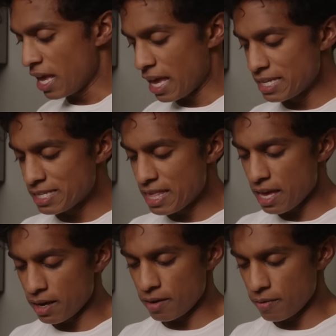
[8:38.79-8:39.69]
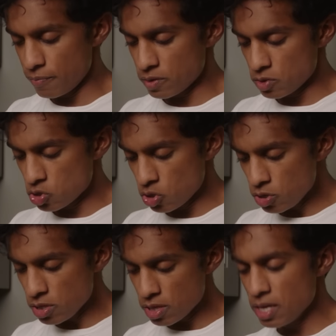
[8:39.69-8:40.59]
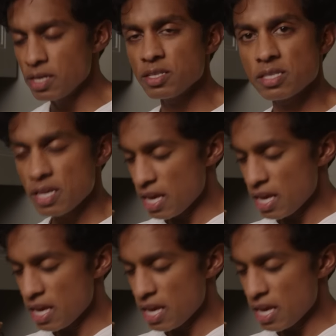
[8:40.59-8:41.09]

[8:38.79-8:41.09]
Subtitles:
is that certain things,